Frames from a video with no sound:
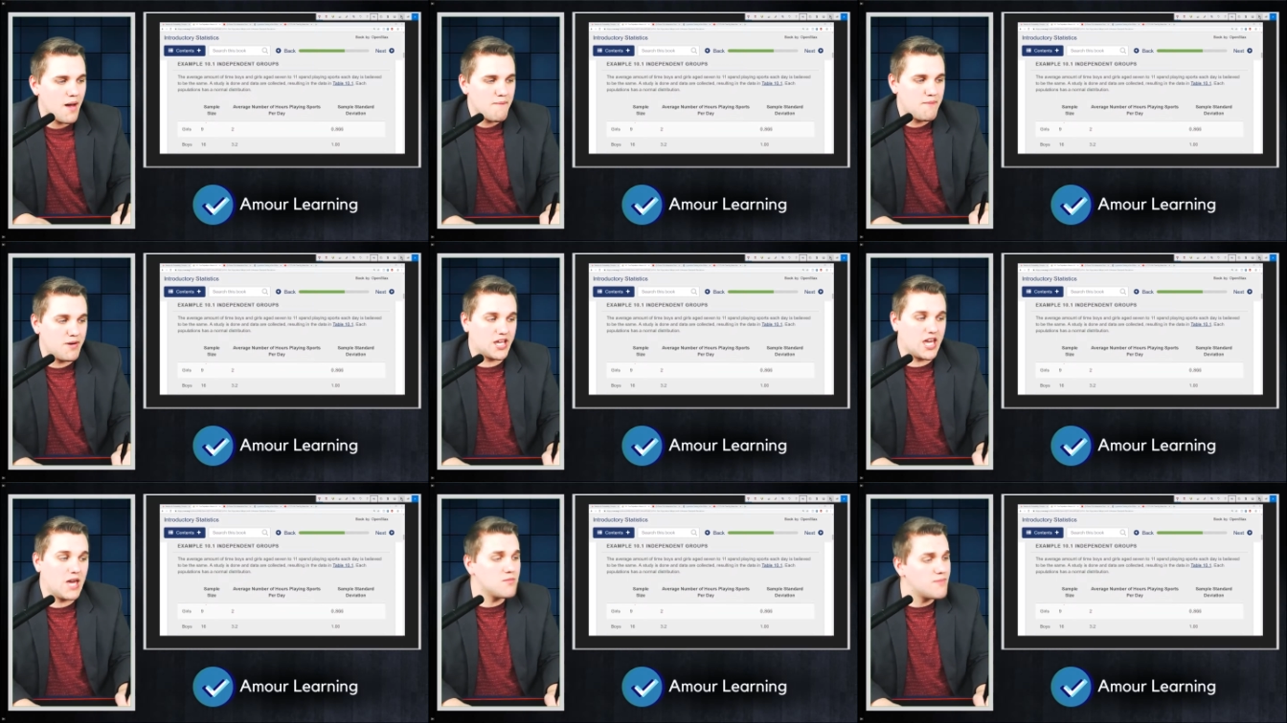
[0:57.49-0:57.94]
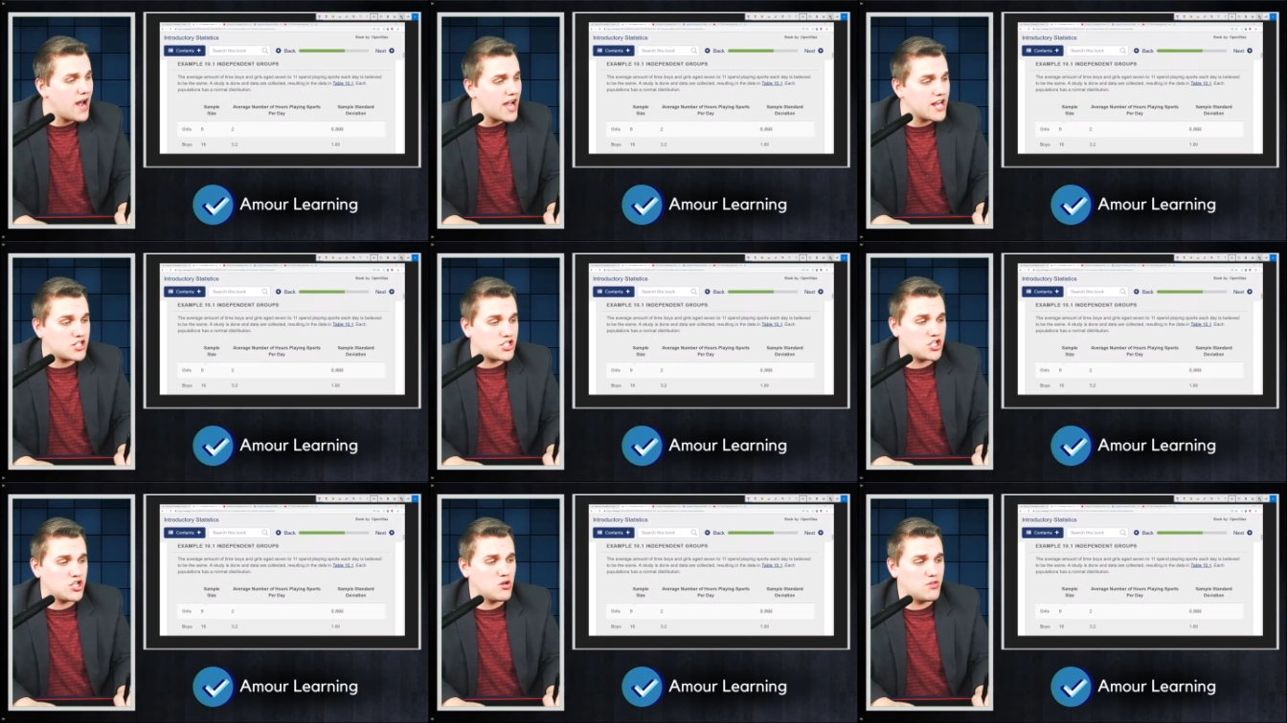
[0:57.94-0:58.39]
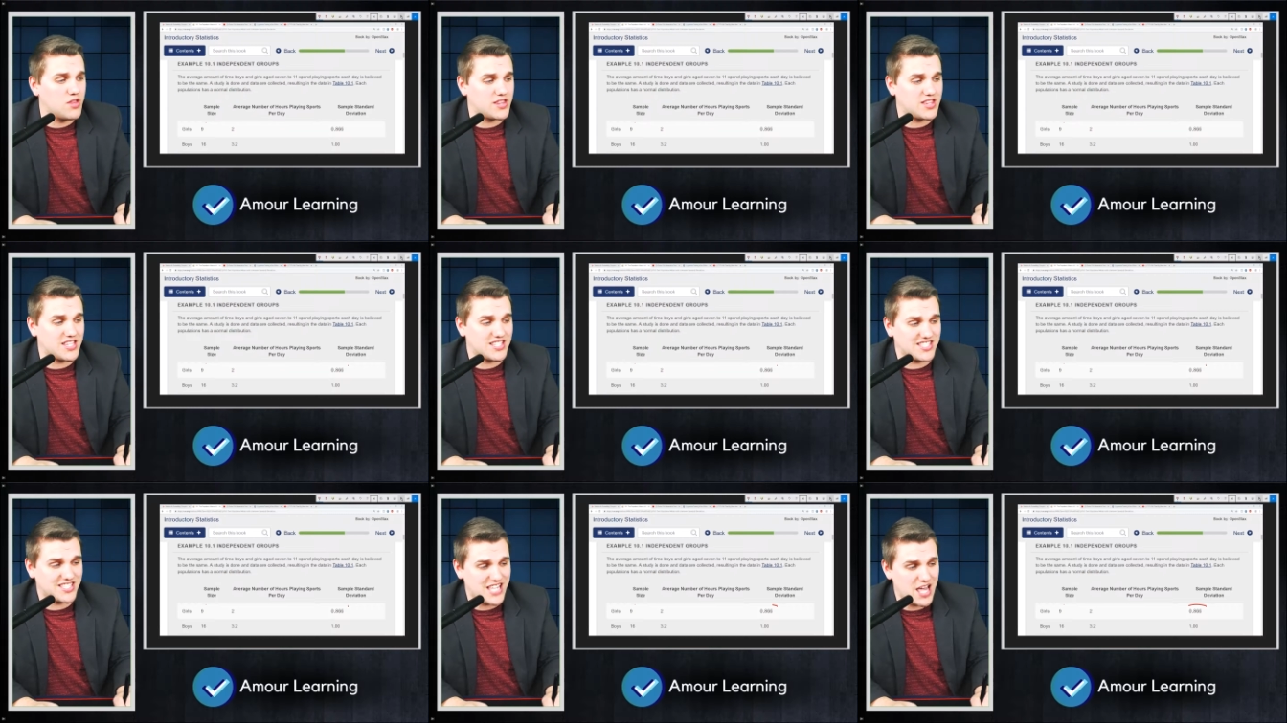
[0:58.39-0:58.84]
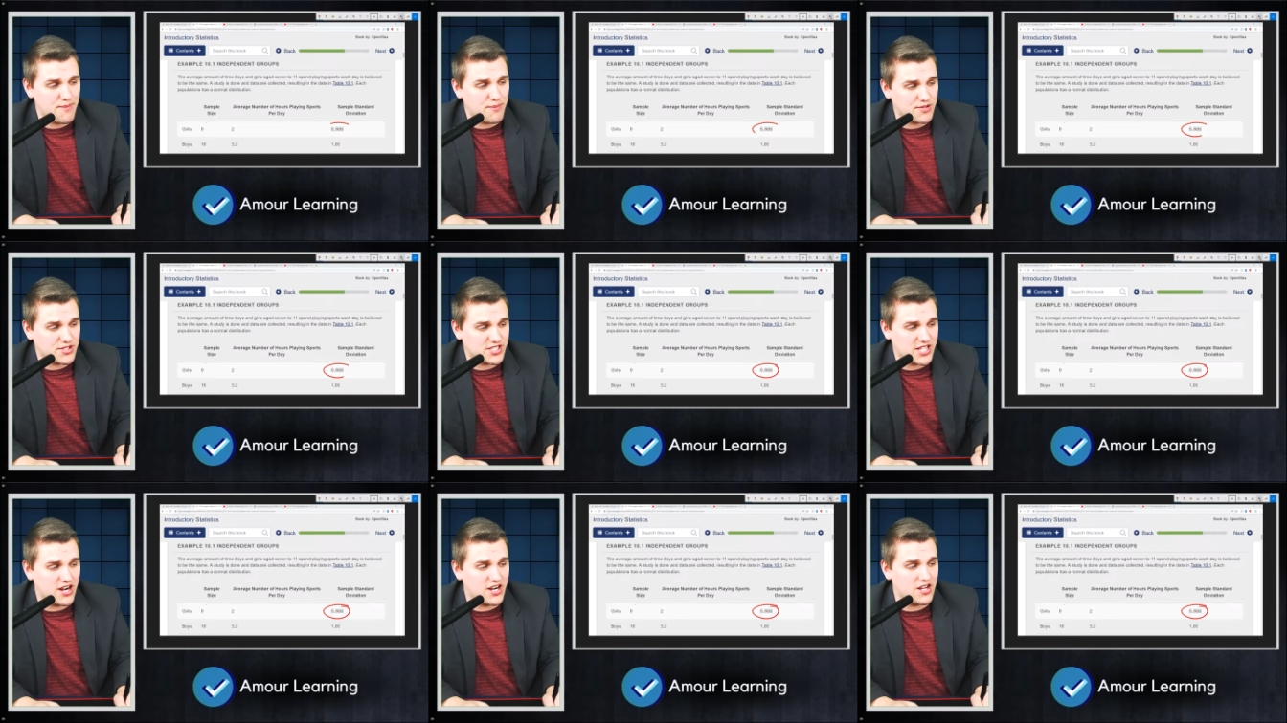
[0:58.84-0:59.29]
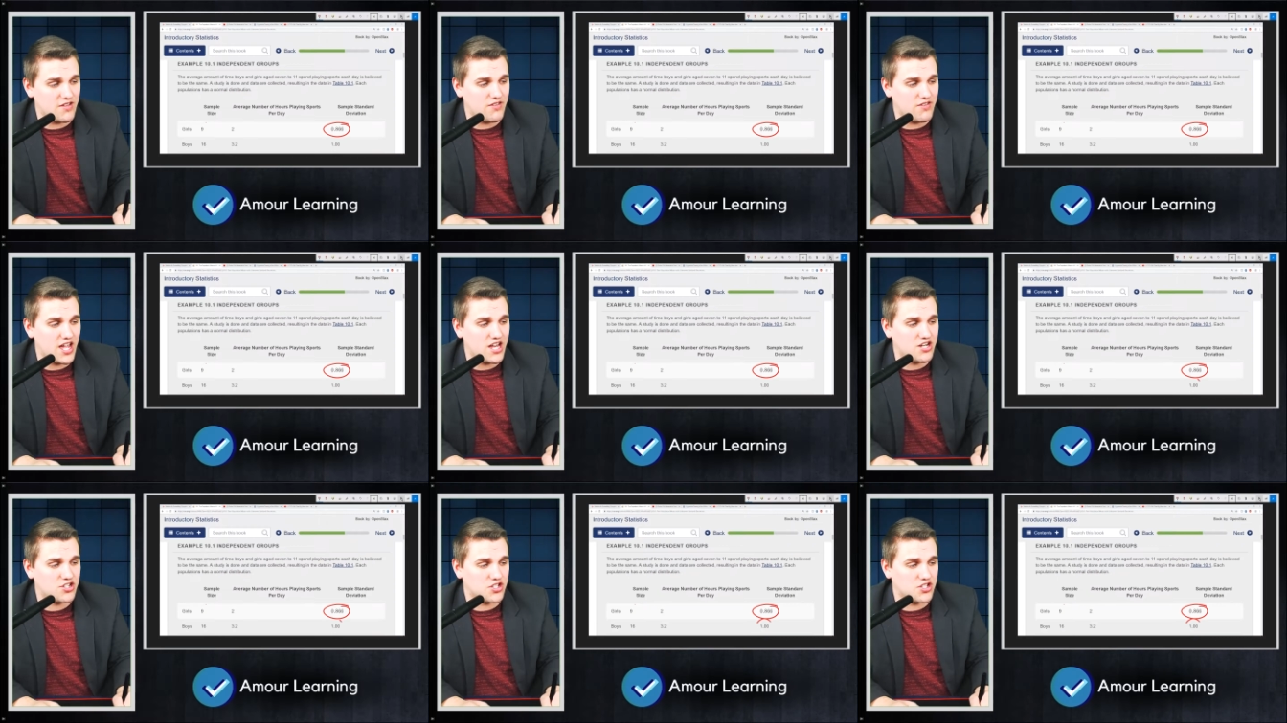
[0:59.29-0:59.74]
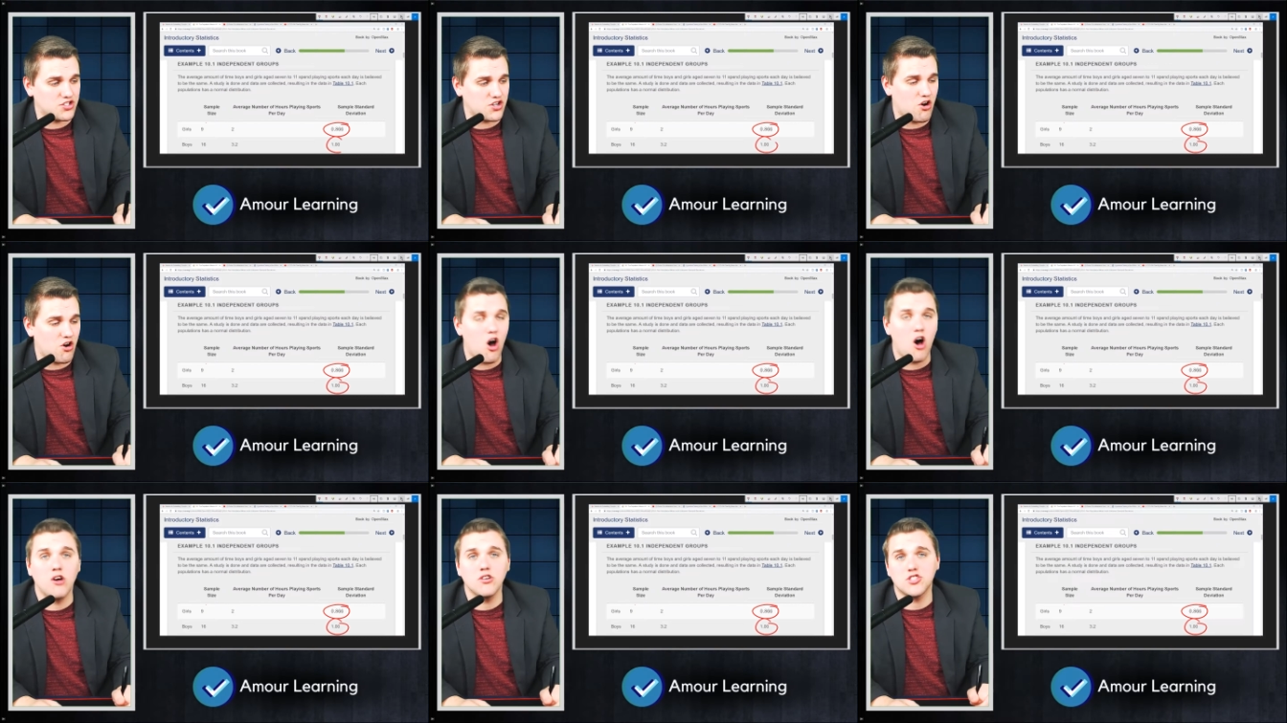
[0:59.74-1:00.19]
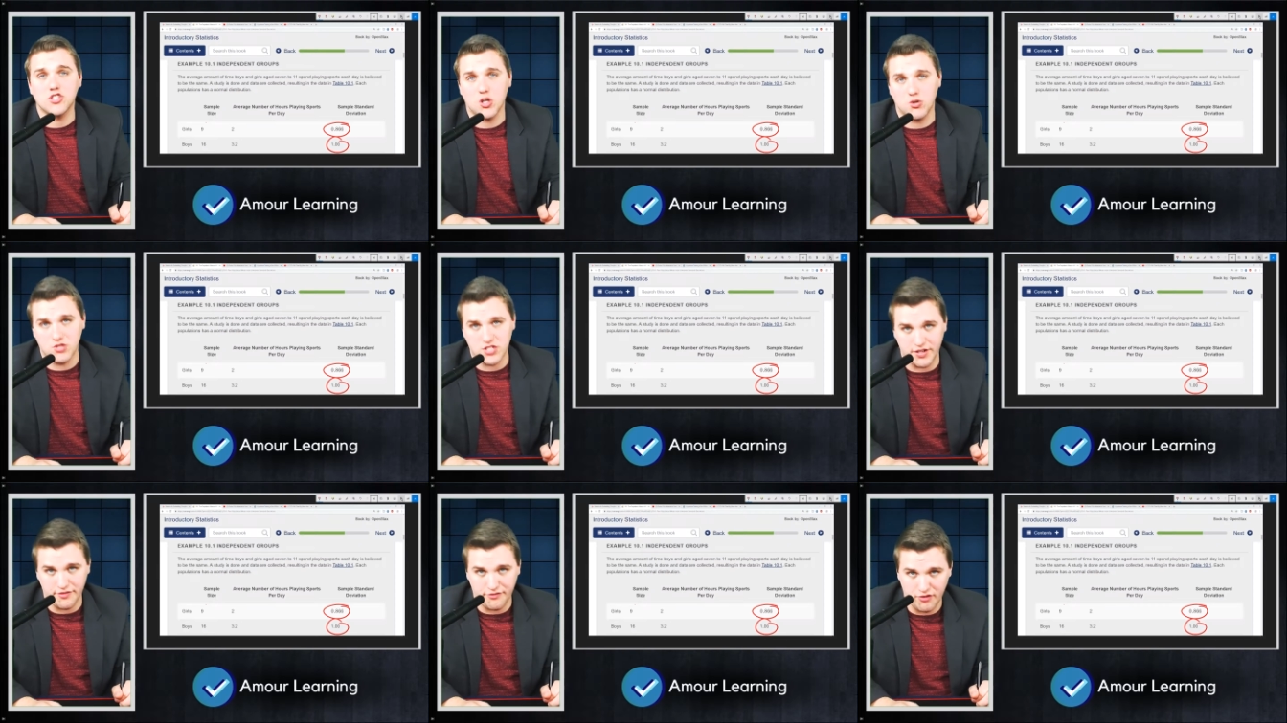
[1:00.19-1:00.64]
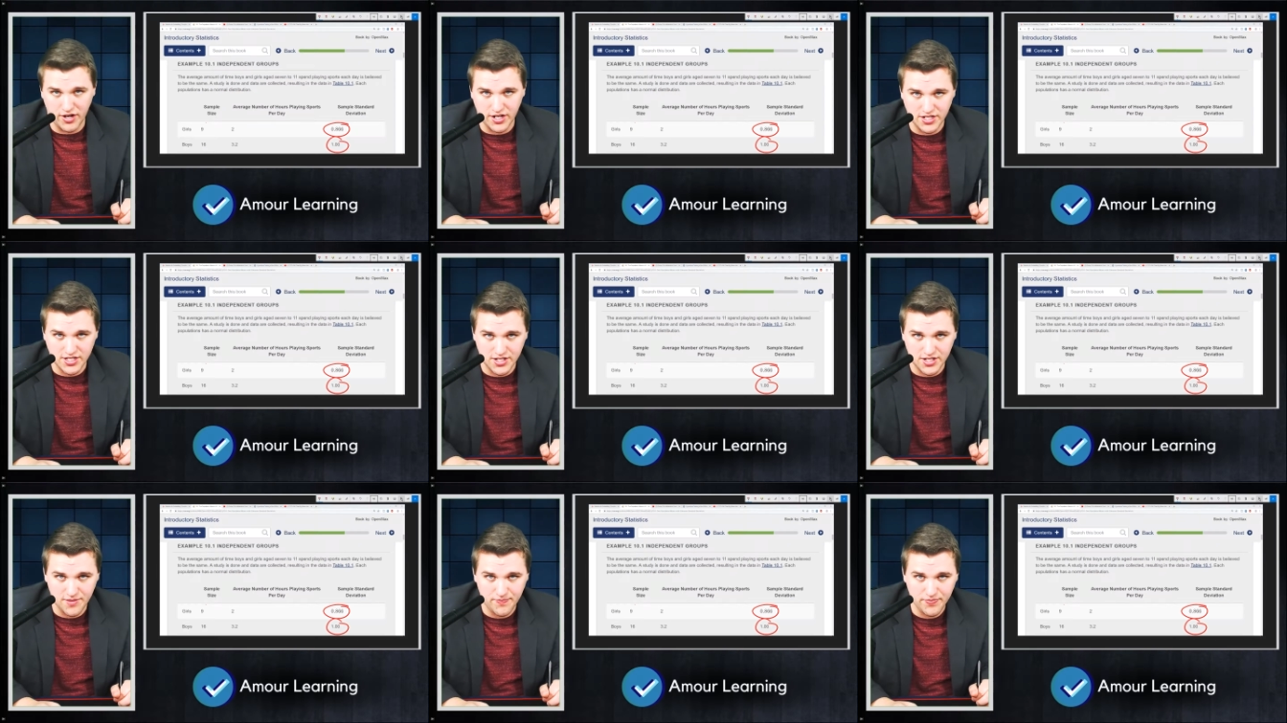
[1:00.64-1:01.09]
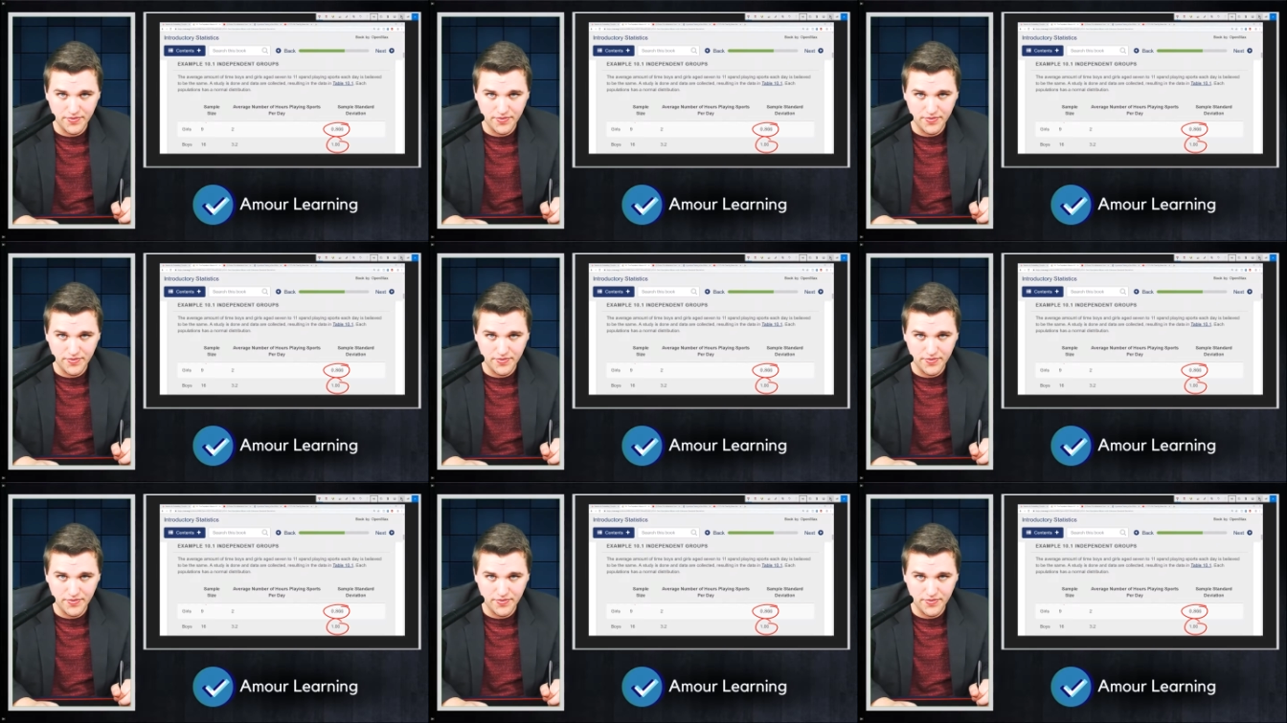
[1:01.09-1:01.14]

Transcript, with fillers: But keep in mind, too, that the sample standard deviations are also different.